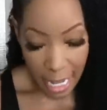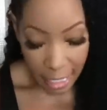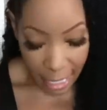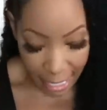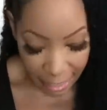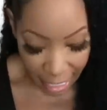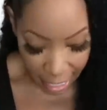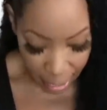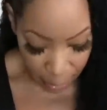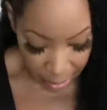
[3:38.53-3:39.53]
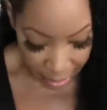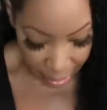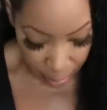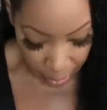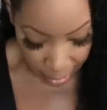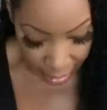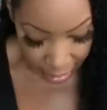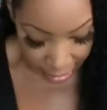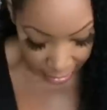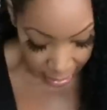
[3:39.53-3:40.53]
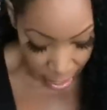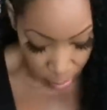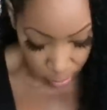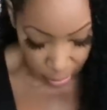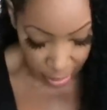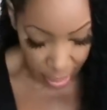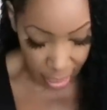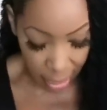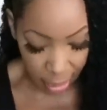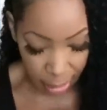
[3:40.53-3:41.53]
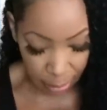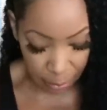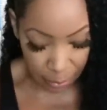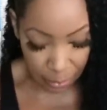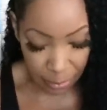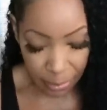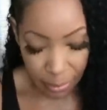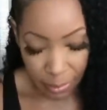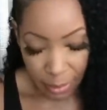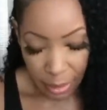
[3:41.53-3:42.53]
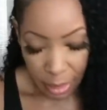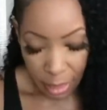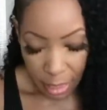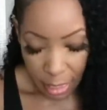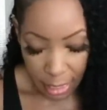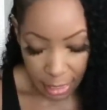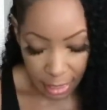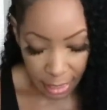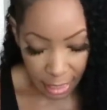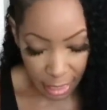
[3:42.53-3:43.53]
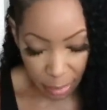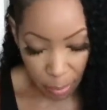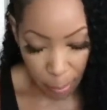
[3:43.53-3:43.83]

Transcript: Let's get, let me see, let me look at these notes. Um, let's see.